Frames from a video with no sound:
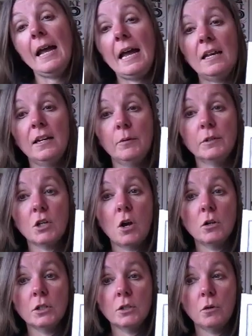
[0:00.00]
And I was
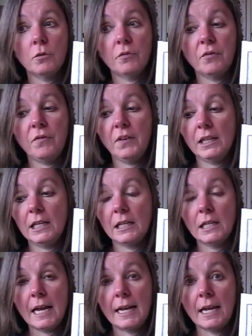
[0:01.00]
also
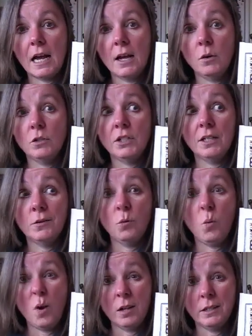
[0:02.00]
feeling like I didn't
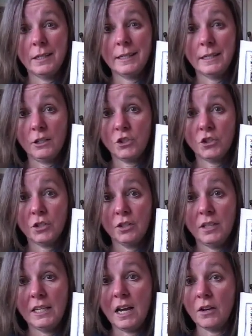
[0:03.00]
want to stitch
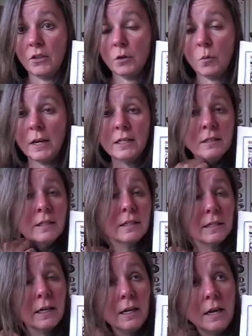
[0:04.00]
the other
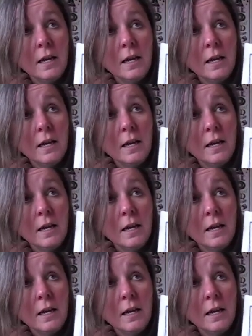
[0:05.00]
ones.